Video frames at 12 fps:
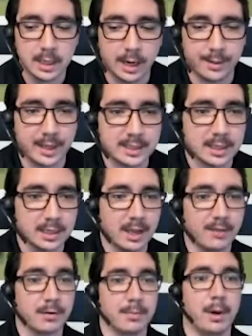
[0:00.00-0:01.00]
That's going to
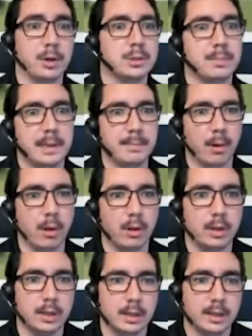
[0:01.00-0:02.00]
cover most people
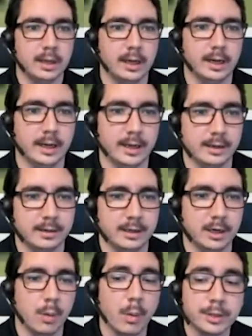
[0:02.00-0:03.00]
and
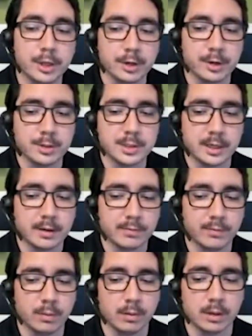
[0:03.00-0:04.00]
what they're using it
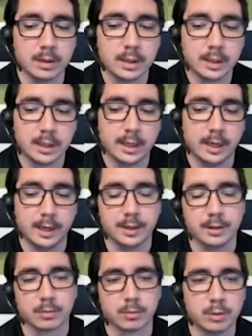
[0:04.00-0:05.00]
for.
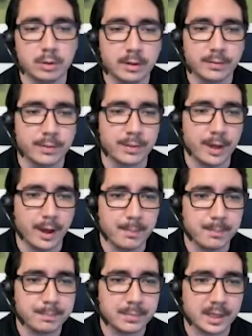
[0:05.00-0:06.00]
The rule of
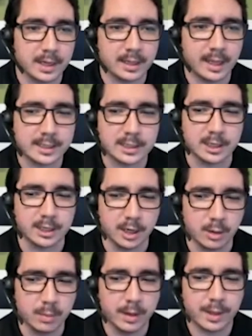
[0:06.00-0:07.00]
thumb that I like to
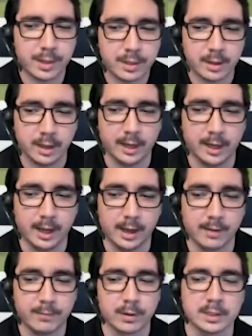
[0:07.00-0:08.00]
go with
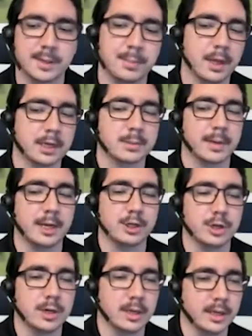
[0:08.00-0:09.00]
for a simple
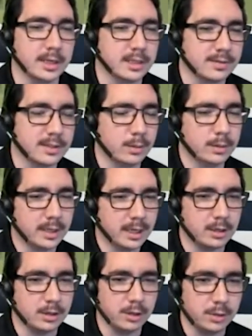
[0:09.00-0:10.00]
explanation is if someone
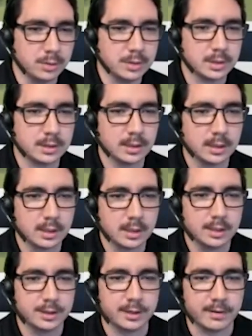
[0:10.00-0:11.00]
can use
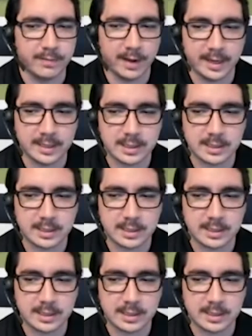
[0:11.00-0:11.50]
the device,